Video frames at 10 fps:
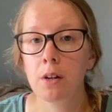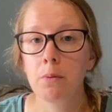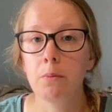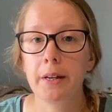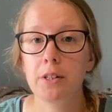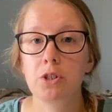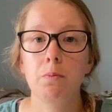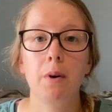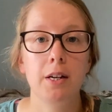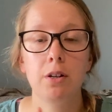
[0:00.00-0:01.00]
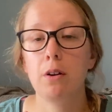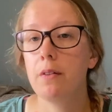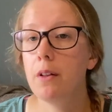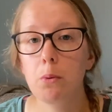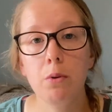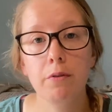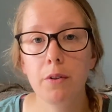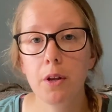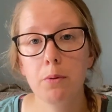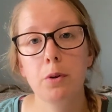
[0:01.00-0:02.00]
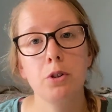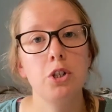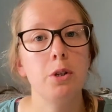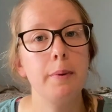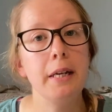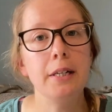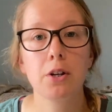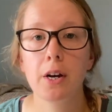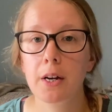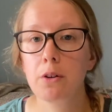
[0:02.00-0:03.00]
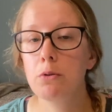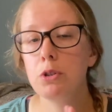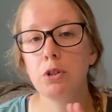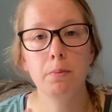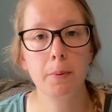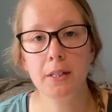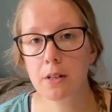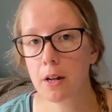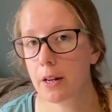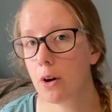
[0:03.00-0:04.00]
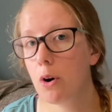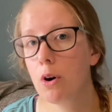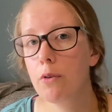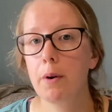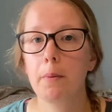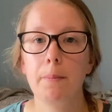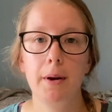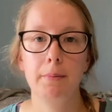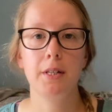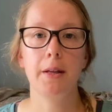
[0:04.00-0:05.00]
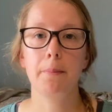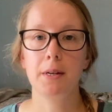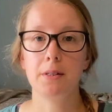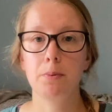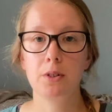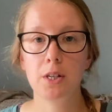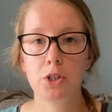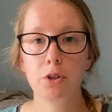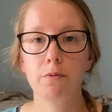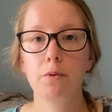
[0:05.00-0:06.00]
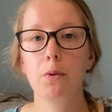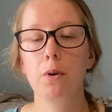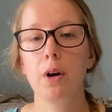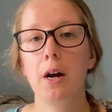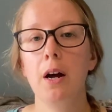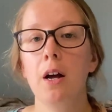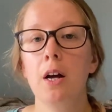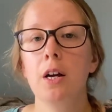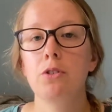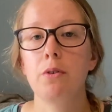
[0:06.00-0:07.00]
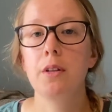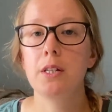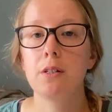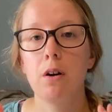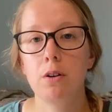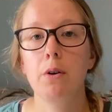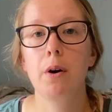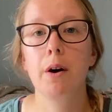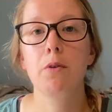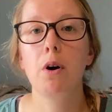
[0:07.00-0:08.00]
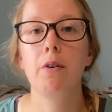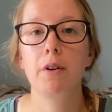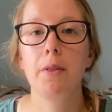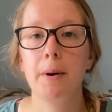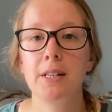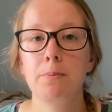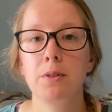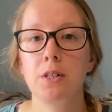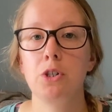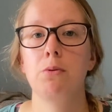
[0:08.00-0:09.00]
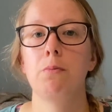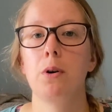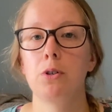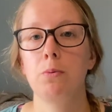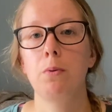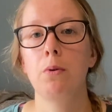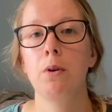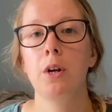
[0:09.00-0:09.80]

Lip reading: which when in all of the other ones she'd be diagonal, she'd be slightly off, I wouldn't be able to get the best position for her. So in this, I know I've got her in the best position possible